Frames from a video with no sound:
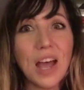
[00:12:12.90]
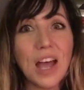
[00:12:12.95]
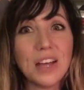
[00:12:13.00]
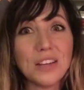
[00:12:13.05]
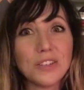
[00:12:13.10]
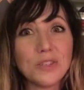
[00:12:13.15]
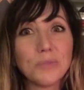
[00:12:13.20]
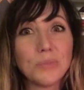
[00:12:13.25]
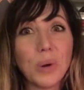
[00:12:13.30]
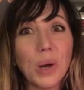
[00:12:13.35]
I
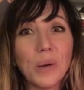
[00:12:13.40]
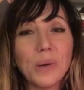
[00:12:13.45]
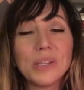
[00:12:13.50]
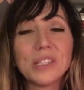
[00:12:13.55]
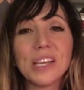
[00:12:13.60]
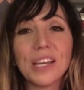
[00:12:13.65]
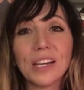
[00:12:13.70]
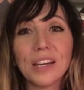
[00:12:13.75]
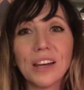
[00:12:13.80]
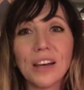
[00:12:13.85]
should probably
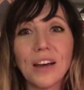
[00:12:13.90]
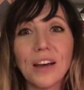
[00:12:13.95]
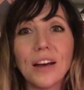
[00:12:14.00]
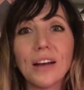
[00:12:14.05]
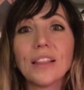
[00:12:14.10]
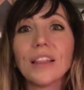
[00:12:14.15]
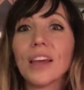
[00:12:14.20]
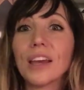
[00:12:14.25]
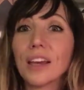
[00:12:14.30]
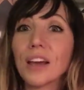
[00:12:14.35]
take
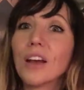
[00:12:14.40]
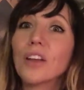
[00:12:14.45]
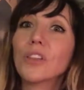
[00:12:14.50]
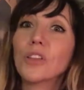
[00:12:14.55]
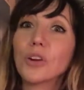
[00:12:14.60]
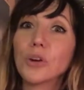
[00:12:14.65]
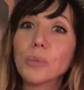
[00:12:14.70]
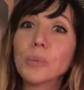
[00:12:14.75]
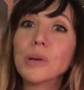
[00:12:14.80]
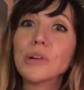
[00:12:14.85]
like a
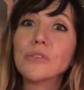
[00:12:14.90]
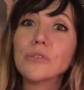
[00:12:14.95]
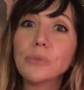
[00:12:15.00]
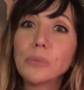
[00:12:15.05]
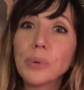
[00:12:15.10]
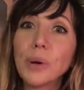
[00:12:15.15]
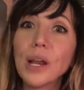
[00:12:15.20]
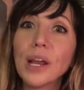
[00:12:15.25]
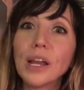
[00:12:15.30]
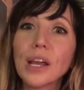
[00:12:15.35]
little bit of a
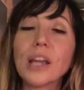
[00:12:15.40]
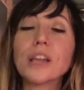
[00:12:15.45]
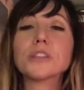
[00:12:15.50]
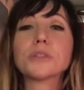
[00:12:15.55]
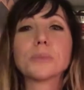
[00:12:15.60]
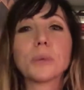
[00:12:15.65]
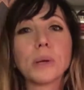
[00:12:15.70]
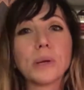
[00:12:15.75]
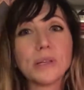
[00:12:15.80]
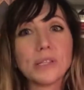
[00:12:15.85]
break. I
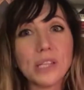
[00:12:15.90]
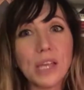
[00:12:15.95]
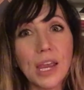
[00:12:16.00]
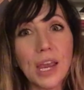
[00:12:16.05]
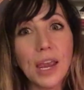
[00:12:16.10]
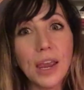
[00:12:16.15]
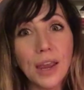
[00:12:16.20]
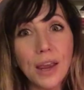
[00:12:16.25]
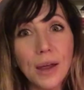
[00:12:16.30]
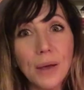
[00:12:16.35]
should probably say,
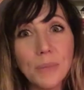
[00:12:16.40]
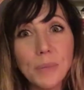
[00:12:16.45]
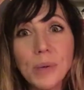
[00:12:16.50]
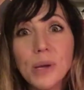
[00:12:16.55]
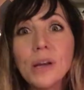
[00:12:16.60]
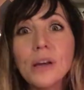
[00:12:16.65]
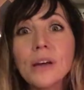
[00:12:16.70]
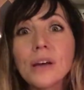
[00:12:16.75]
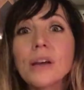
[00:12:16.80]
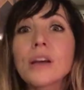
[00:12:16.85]
hey, I'm
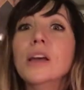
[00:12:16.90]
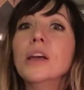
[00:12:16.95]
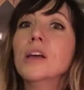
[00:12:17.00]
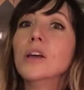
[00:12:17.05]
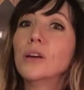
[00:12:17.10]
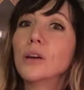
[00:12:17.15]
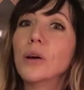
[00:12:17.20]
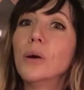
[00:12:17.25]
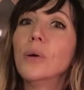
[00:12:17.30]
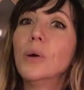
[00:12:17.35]
gonna
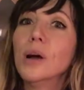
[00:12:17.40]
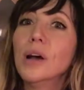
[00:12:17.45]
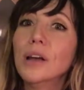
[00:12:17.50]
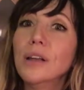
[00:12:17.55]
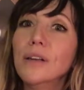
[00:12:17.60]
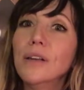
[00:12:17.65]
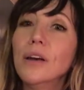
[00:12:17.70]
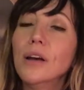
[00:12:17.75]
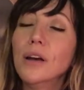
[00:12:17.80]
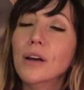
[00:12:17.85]
go
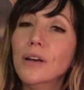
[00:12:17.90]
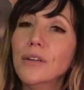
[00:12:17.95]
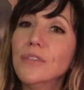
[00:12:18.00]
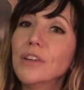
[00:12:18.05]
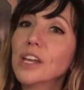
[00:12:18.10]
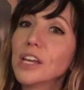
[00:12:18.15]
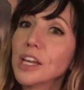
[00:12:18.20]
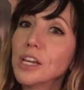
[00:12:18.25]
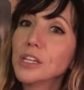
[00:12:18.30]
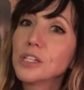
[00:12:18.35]
on a uh,
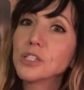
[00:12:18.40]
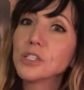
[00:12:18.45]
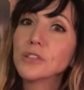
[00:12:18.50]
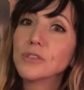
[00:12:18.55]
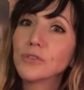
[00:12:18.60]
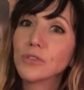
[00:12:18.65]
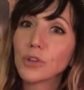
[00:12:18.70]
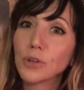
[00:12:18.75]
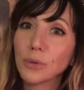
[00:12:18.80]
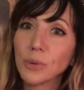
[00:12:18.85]

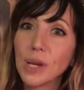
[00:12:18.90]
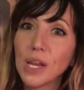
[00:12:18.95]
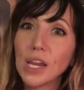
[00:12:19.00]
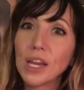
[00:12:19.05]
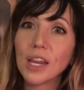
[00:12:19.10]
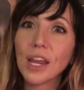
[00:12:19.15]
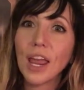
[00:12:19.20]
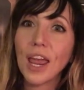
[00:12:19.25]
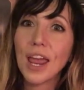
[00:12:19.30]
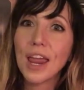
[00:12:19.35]
vacation for a
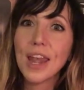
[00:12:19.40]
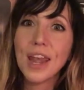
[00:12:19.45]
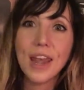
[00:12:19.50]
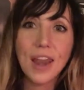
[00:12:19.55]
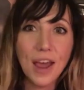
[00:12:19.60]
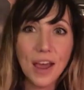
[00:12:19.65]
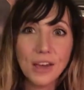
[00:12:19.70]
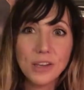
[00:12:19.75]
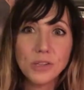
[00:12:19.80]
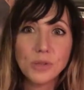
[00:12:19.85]
week and
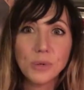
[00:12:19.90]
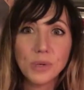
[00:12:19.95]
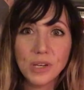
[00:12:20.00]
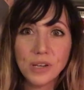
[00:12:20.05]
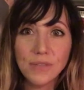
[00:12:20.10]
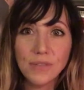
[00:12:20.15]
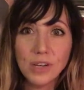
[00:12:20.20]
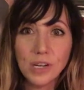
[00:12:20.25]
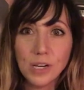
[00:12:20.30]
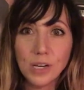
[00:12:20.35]
not do
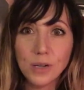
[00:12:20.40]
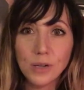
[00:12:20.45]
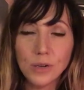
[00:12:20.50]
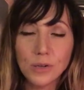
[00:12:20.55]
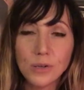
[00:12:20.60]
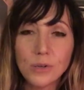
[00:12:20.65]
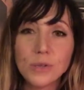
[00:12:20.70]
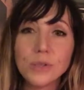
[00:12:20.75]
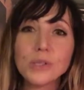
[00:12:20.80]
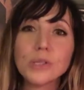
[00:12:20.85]
any
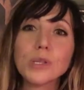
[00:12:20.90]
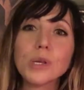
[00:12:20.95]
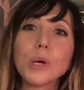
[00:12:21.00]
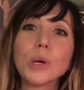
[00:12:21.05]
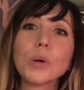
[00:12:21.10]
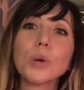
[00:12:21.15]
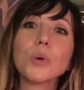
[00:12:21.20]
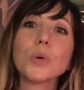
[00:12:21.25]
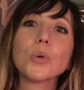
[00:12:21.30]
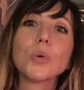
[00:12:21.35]
videos.
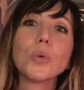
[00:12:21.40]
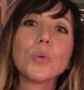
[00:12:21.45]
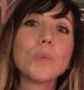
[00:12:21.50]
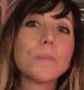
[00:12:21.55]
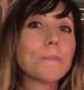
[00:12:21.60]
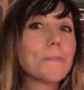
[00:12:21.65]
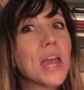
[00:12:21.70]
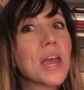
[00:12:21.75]
So